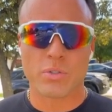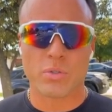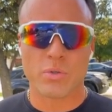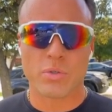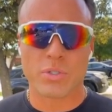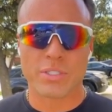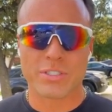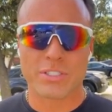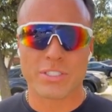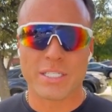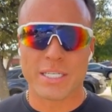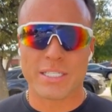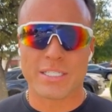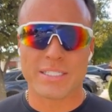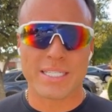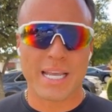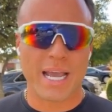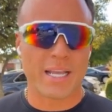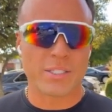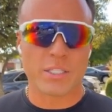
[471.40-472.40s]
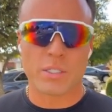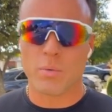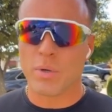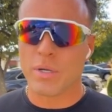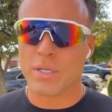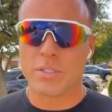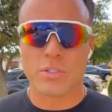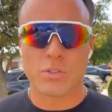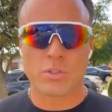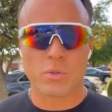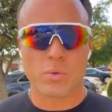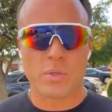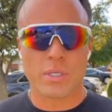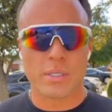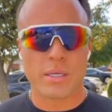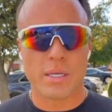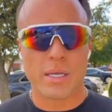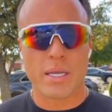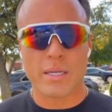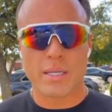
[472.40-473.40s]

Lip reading: you can see exactly what it's doing.